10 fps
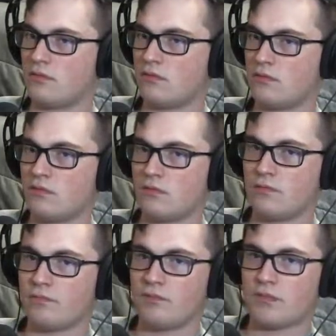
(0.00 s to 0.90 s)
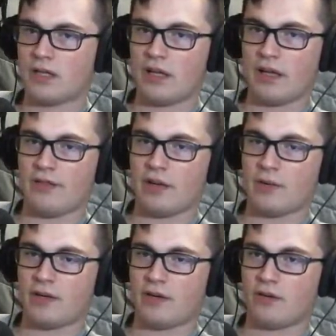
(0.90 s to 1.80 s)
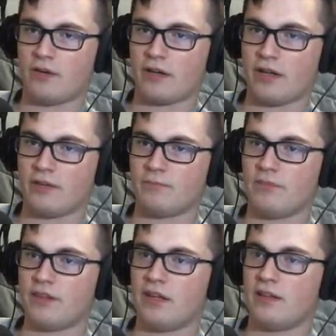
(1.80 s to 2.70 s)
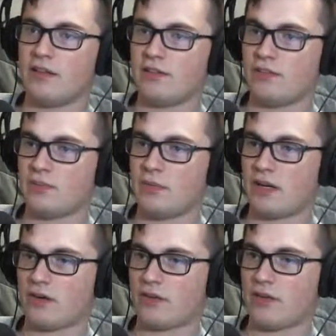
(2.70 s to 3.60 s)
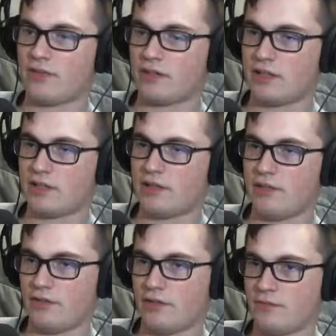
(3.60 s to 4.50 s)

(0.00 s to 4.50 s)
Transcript: Location plot. Oh, ah, there we go. Okay. This should make our lives a little easier.